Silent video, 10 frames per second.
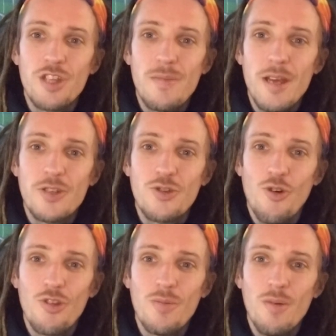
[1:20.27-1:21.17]
eBay
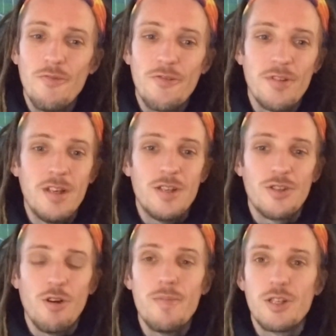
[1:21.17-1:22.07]
score of the month,
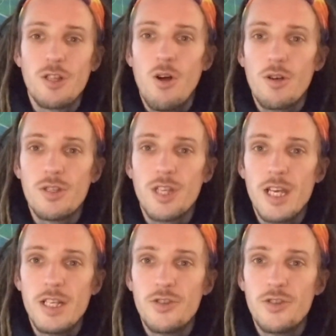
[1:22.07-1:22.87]
so a mixed lot containing